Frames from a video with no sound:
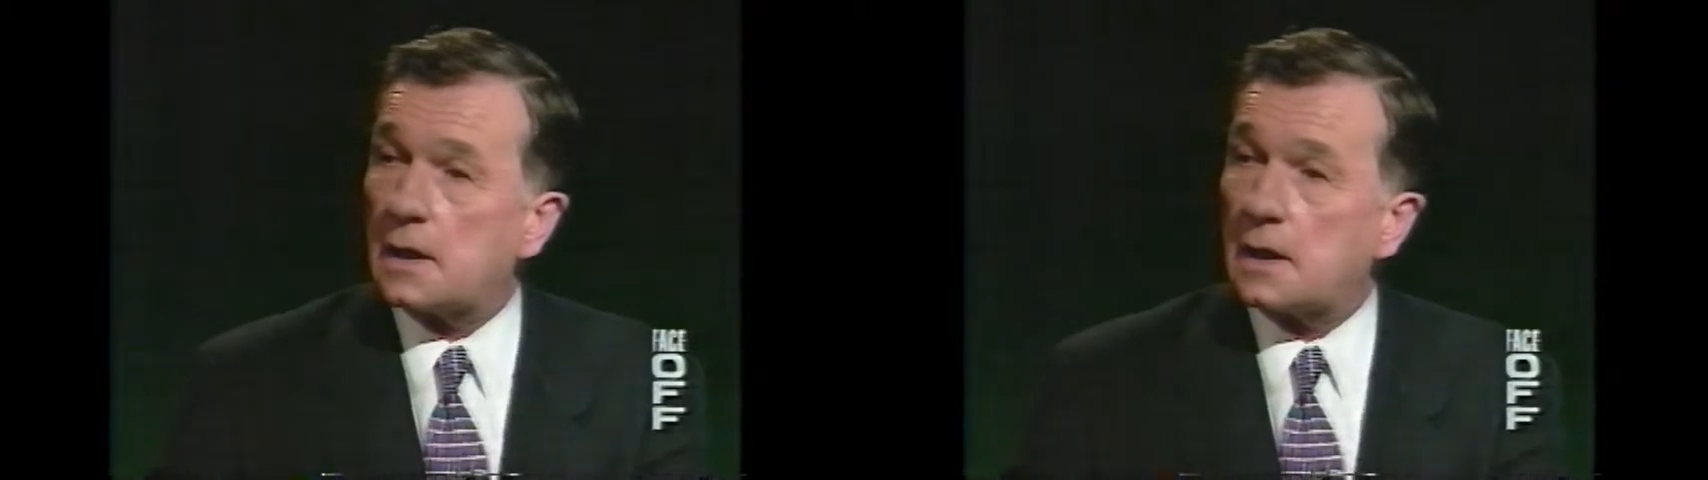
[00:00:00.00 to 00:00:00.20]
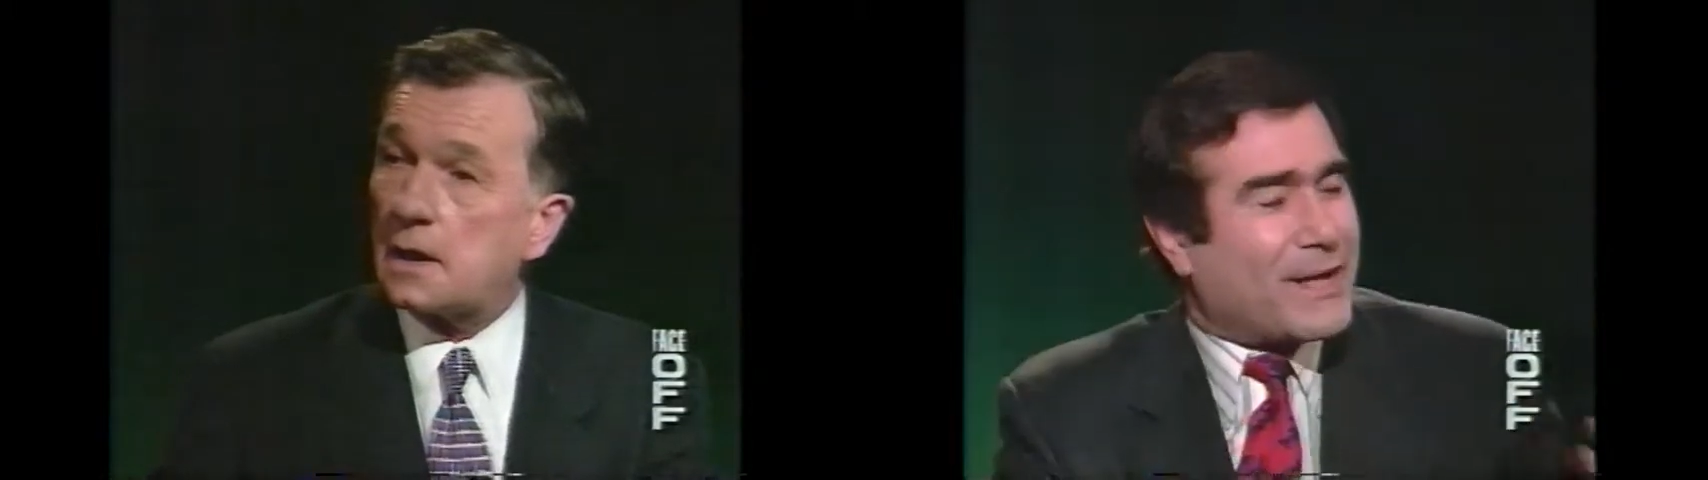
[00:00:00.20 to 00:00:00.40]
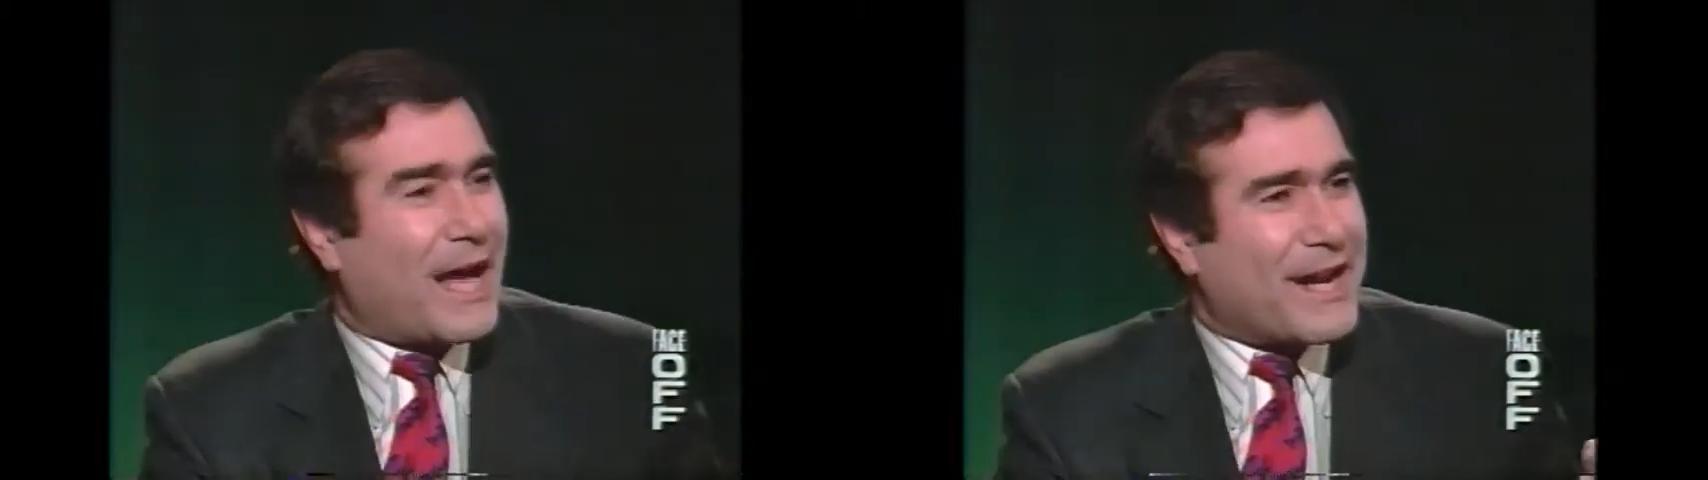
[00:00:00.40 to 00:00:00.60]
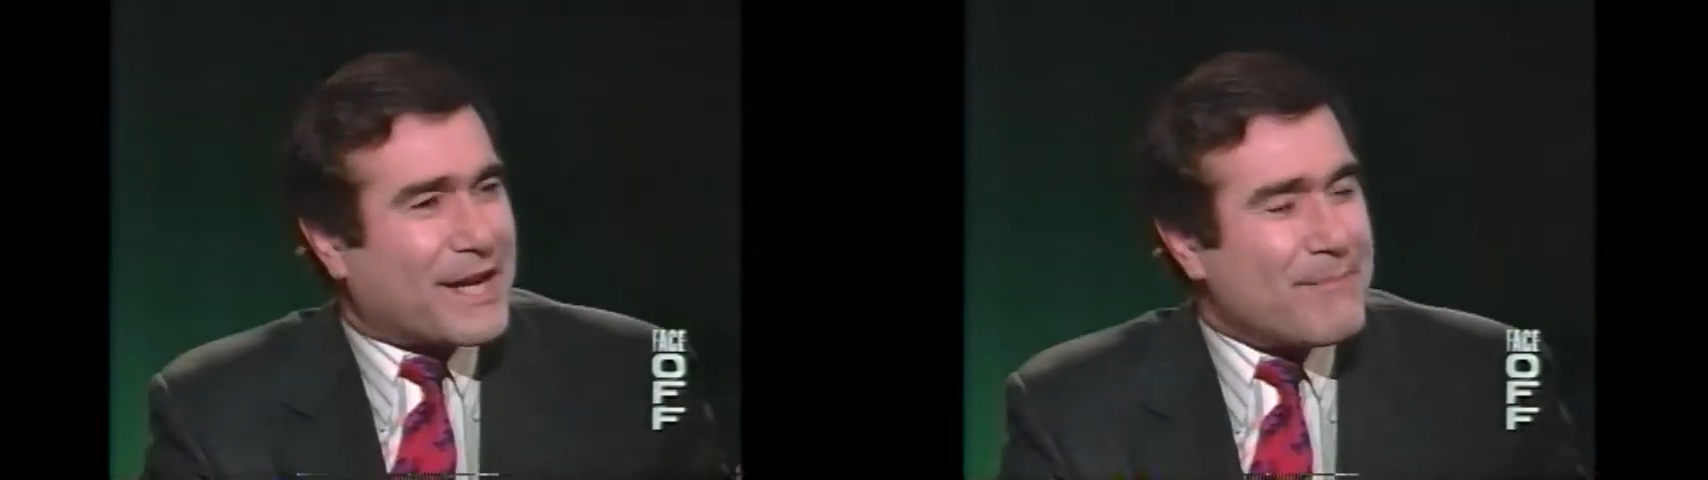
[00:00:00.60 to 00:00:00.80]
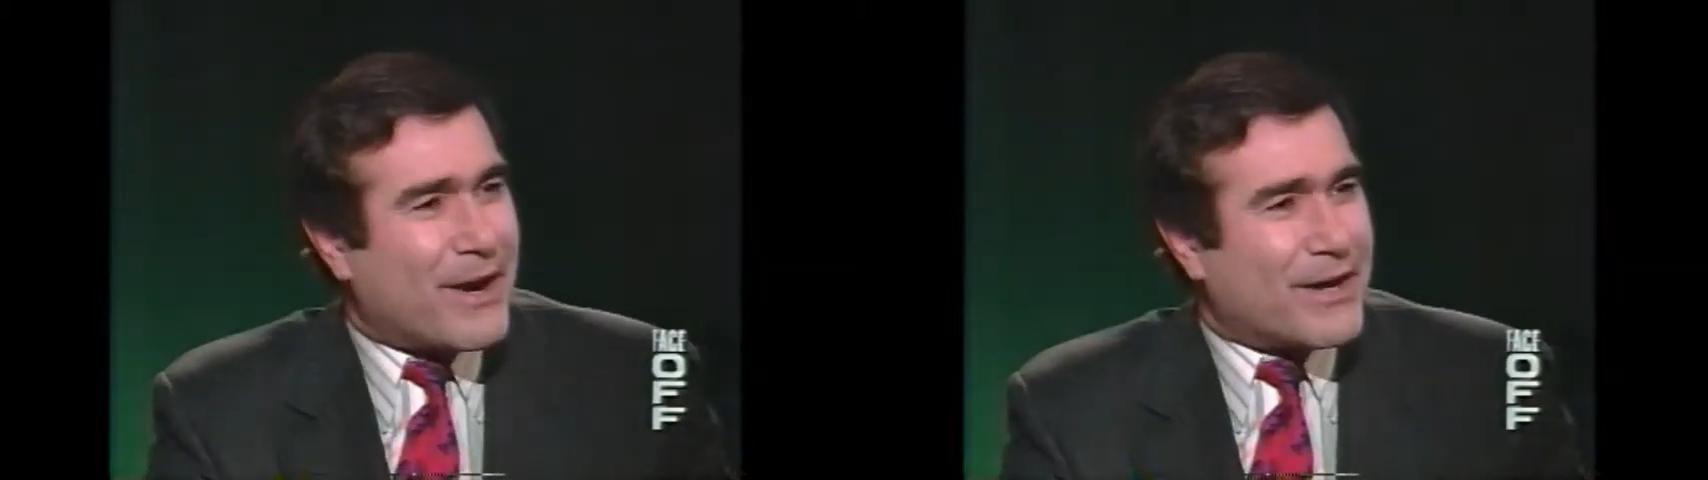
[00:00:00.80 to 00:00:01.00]
a
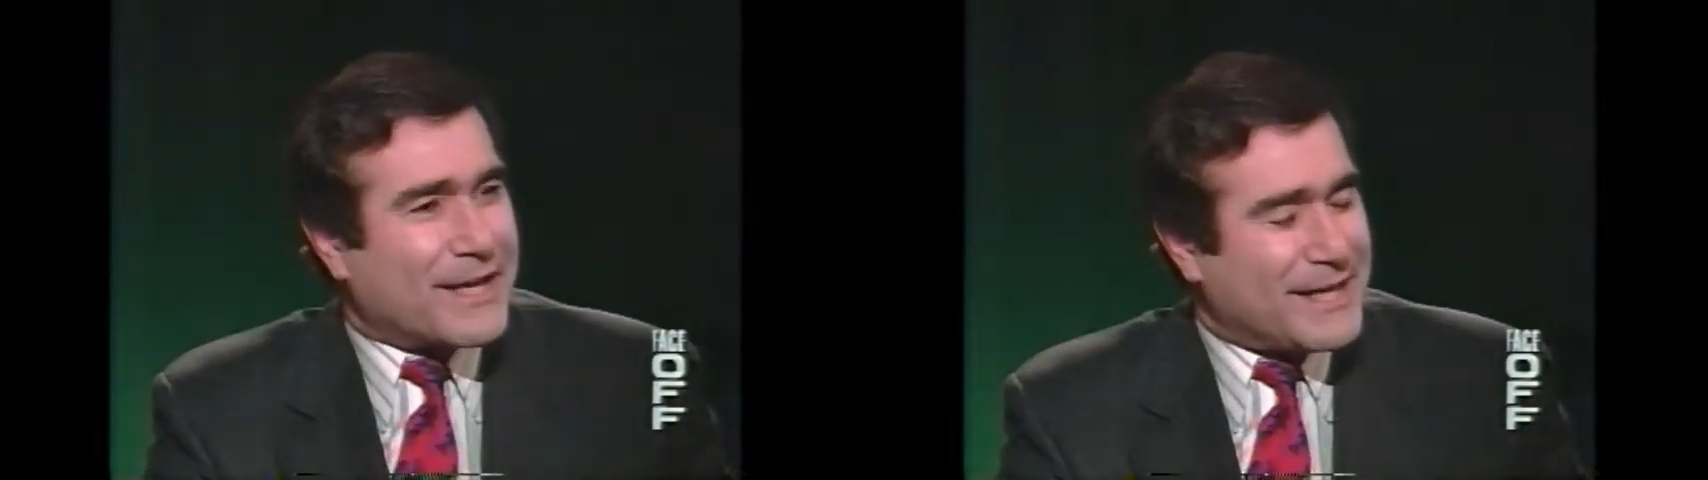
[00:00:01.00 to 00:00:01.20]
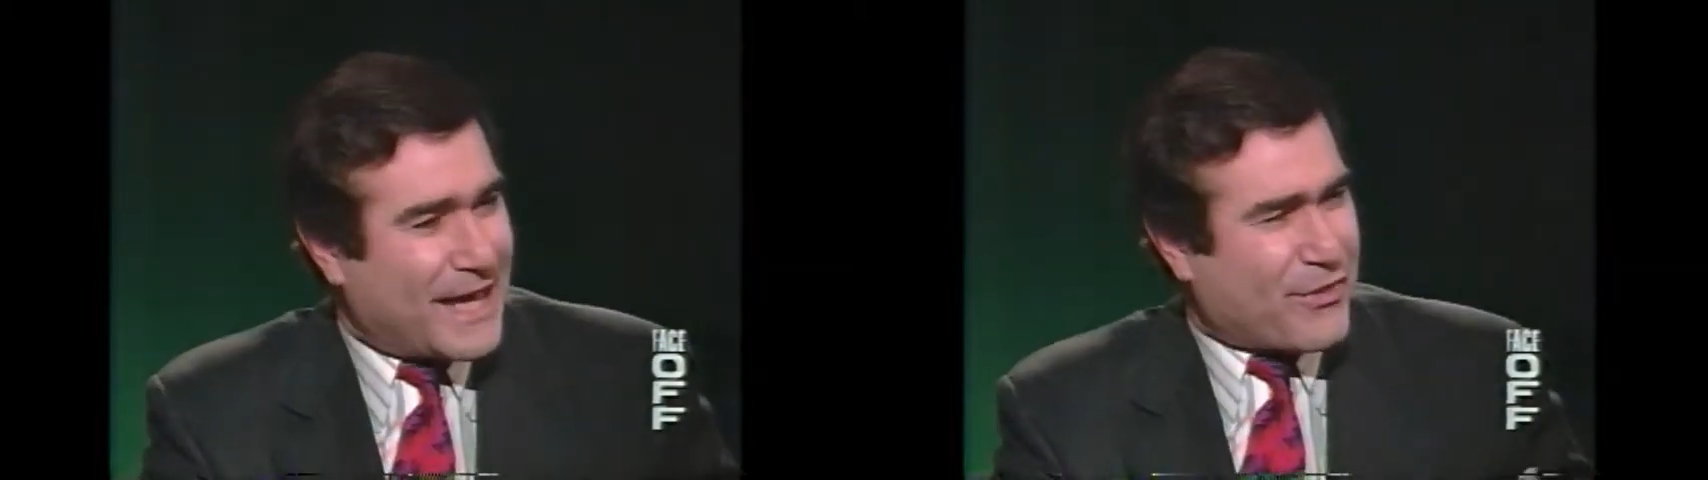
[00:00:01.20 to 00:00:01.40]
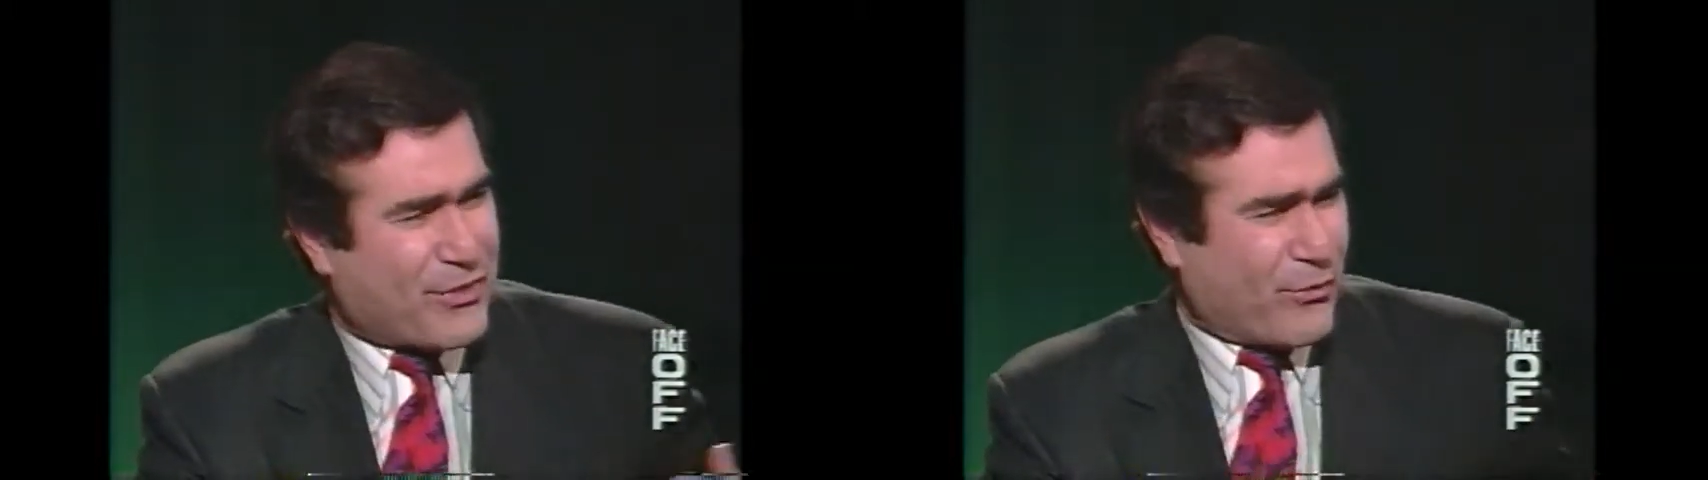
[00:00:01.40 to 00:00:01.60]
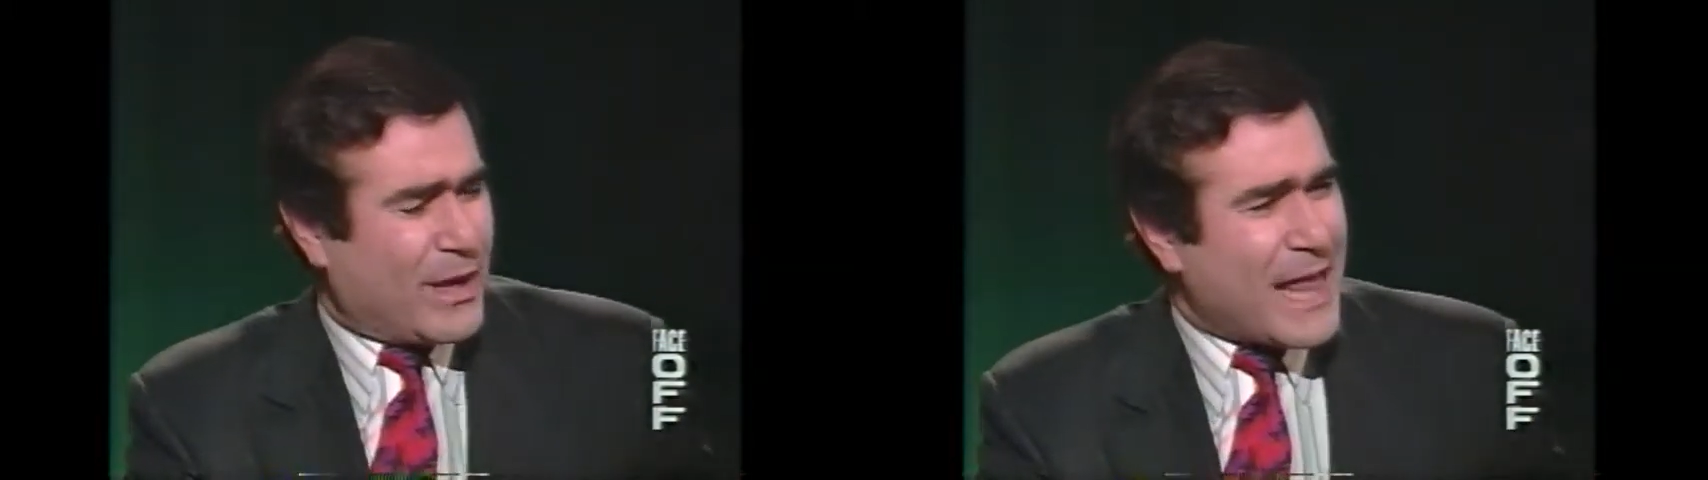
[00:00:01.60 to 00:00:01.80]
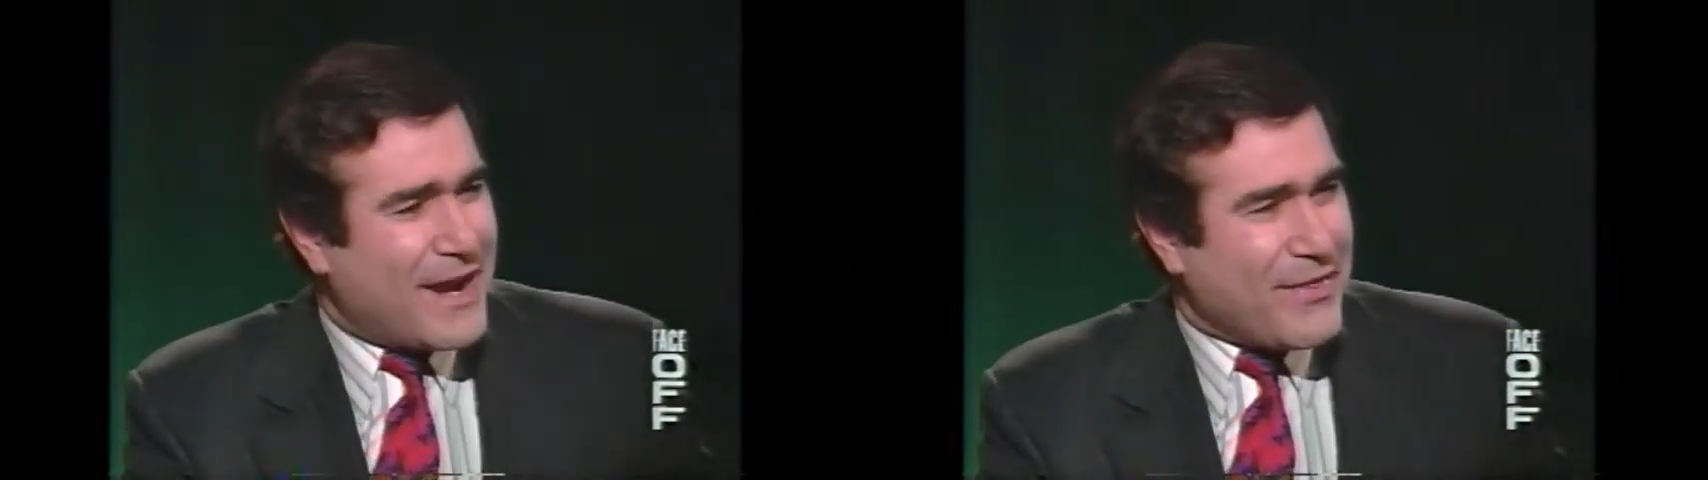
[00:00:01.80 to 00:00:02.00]
patriotic American get a
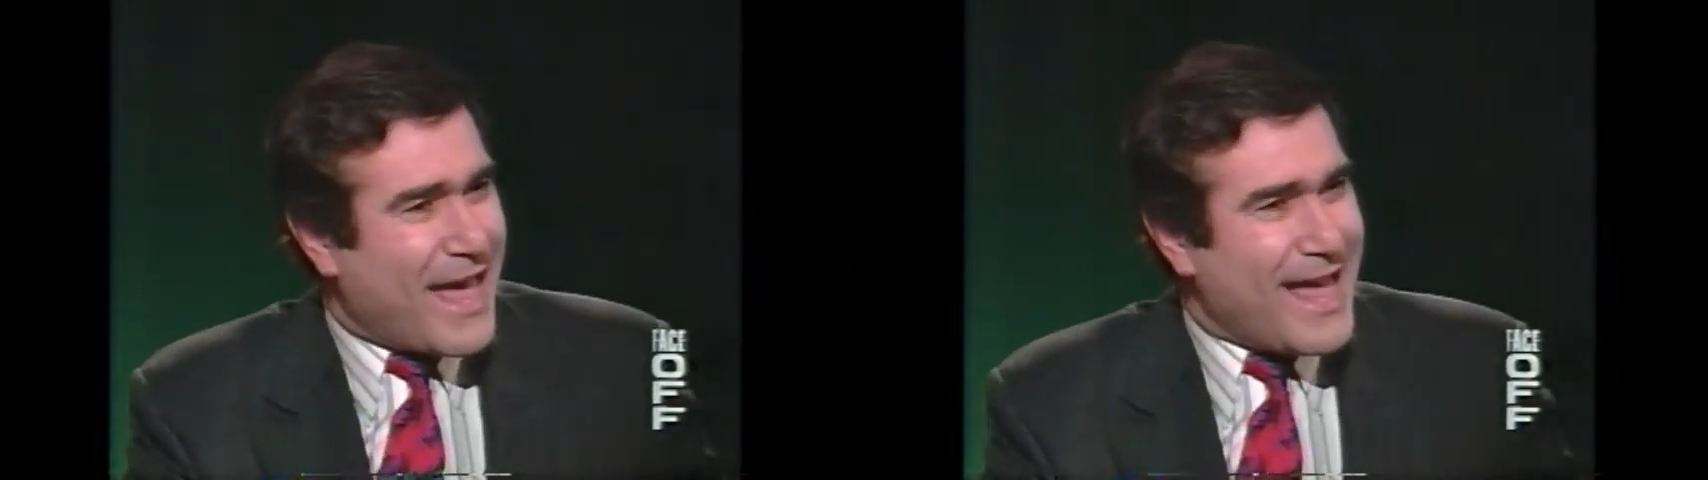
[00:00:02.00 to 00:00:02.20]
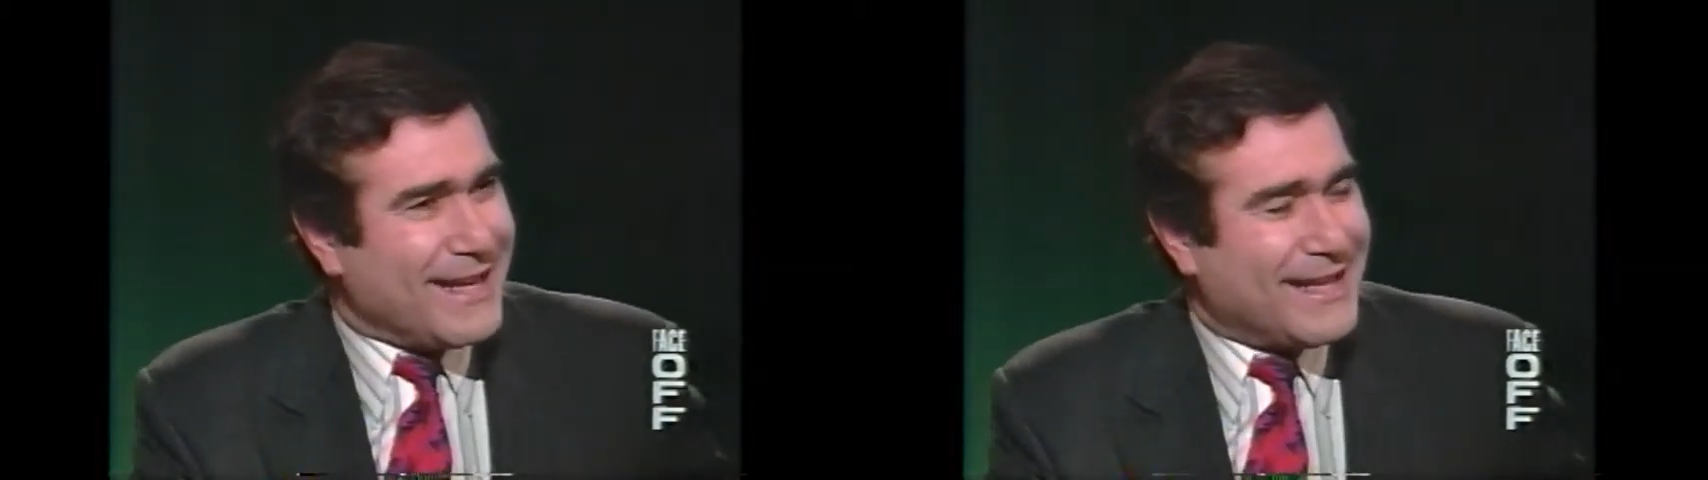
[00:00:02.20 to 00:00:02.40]
thrill out of that?